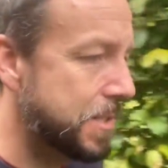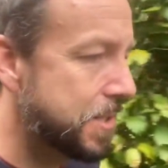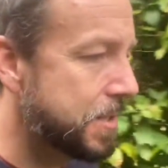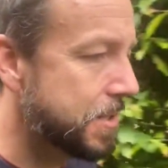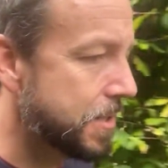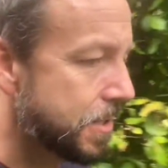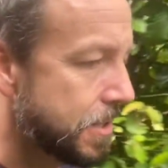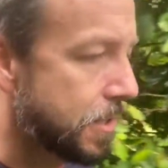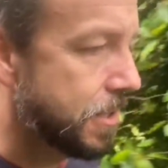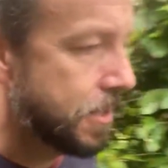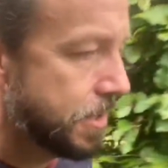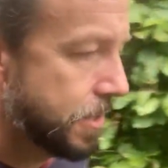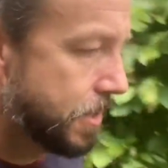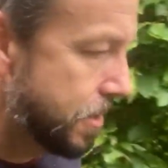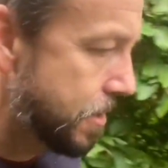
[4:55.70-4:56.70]

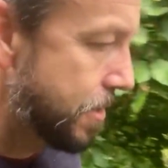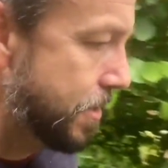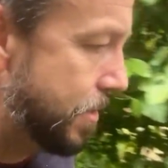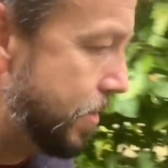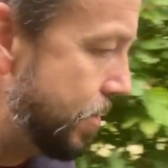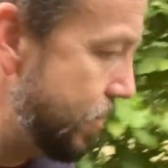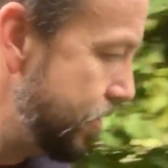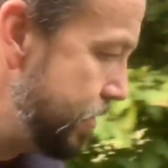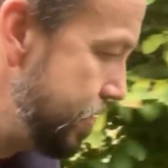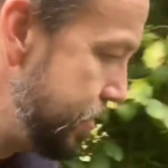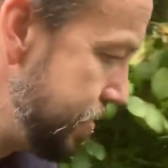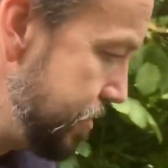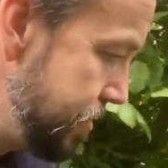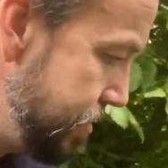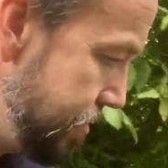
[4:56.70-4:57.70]
it,
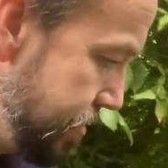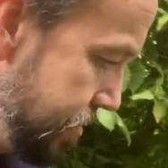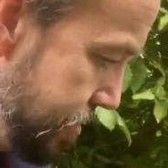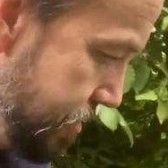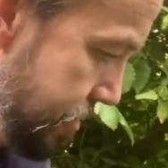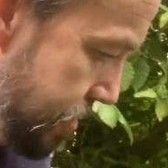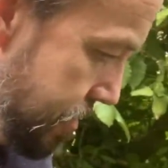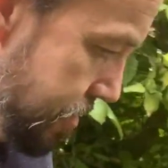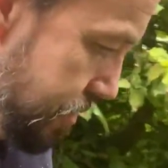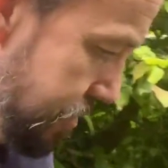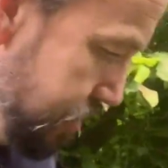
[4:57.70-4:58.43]
looks like an acorn right